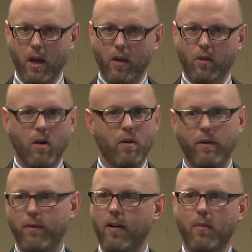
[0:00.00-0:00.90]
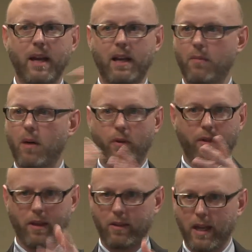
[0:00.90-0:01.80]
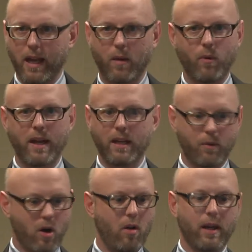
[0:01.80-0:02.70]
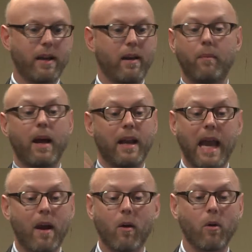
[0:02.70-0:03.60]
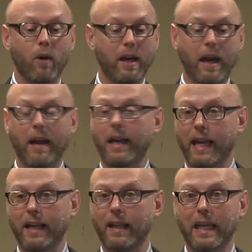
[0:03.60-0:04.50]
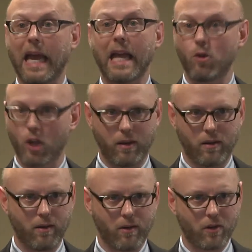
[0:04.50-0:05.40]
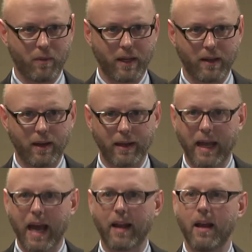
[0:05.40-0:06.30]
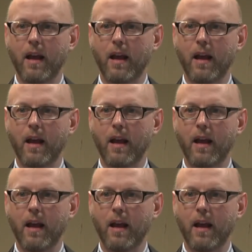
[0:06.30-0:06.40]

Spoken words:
So an inventor may come up with this thing, and we end up calling it an error handling engine or something like that.